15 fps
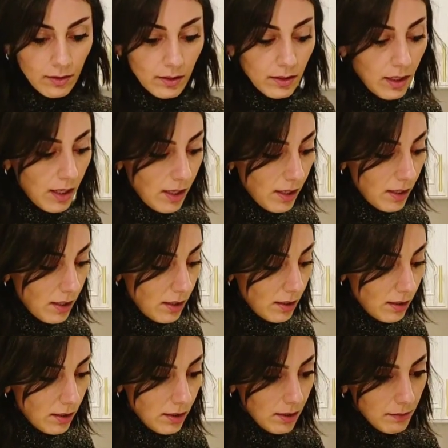Okay,
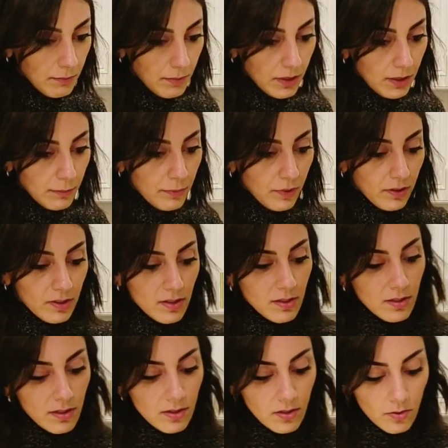I'm gonna put
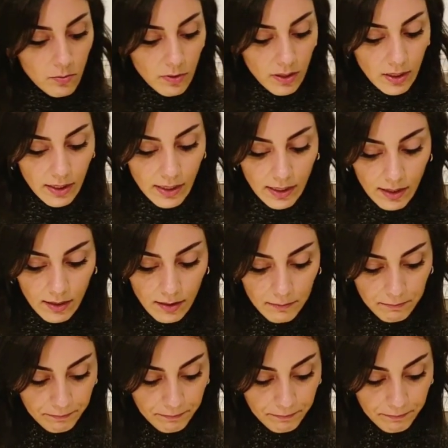this way.